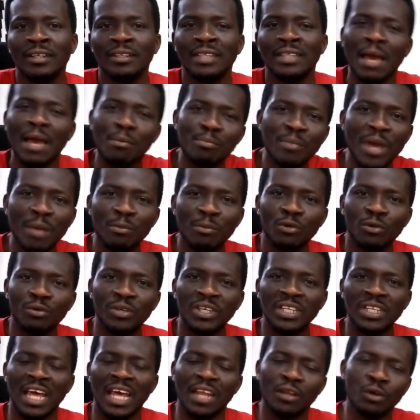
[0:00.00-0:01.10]
that memory
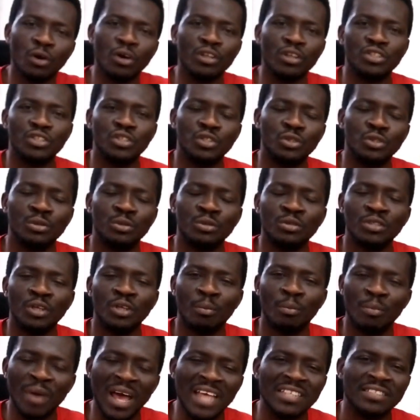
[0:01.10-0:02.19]
that hurt you, your
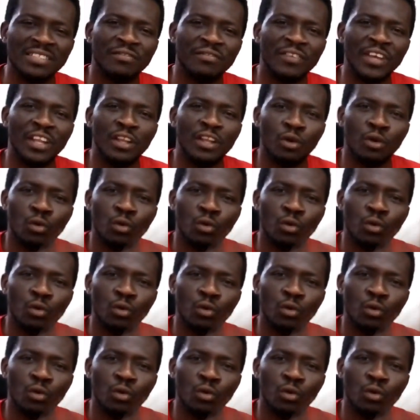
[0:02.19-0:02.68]
past failure,